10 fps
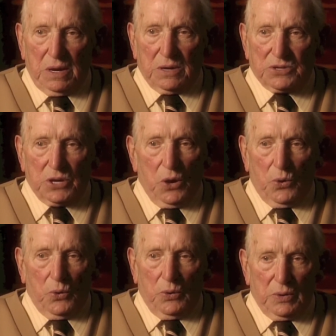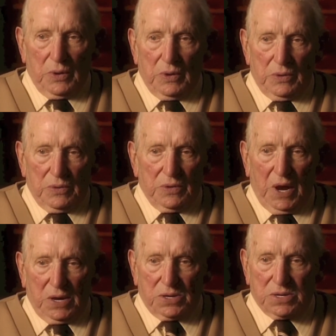So
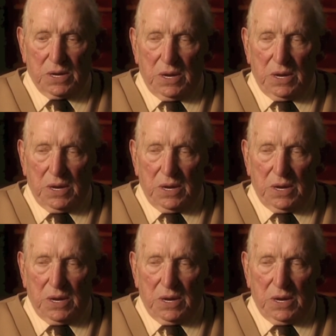that